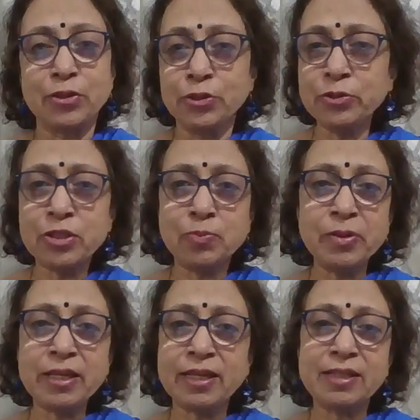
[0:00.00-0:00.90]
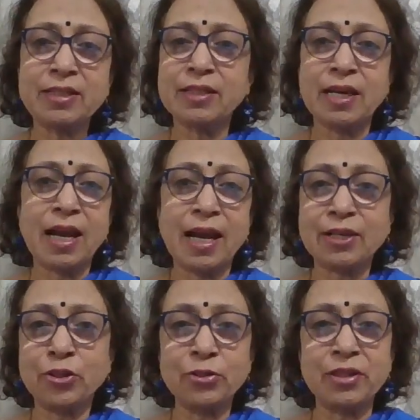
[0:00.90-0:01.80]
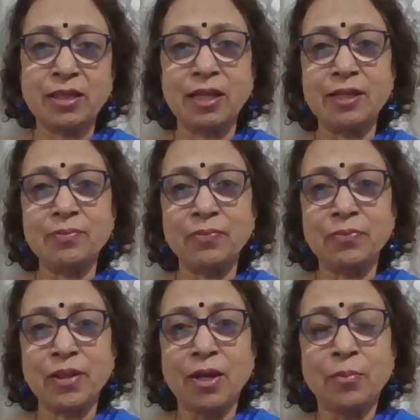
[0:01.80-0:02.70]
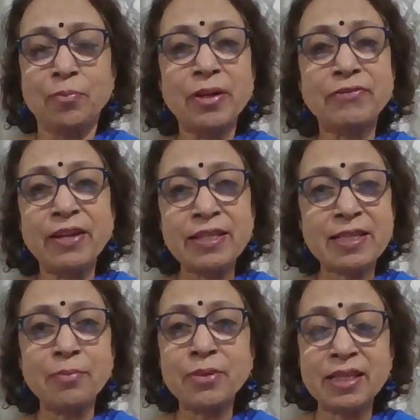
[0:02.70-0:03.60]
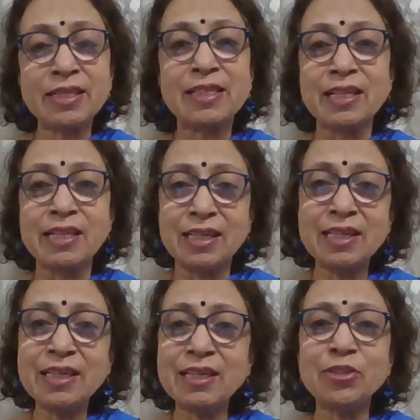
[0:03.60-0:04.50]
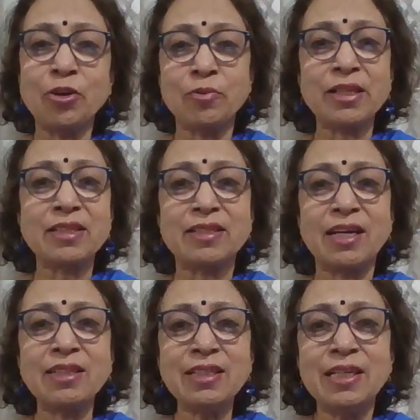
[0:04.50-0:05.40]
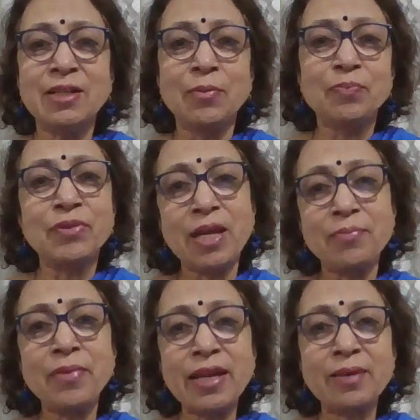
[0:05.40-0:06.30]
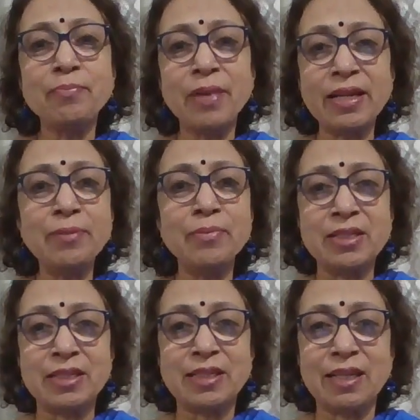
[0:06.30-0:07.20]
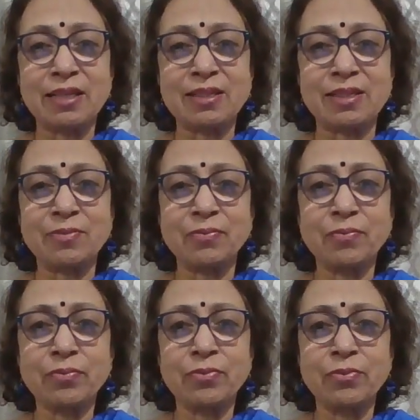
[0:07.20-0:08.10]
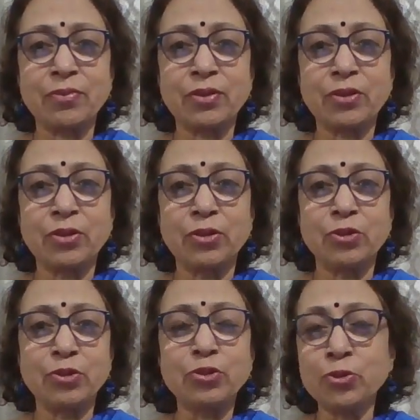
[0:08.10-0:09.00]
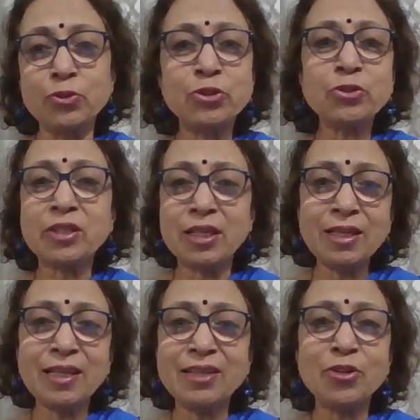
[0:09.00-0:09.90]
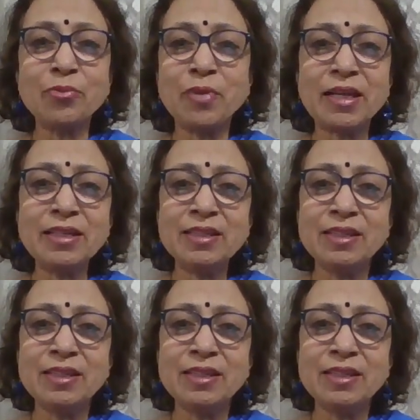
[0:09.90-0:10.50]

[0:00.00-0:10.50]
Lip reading: You speak it accurately. But when somebody is learning your mother tongue, they make many mistakes. Don't you think in your mind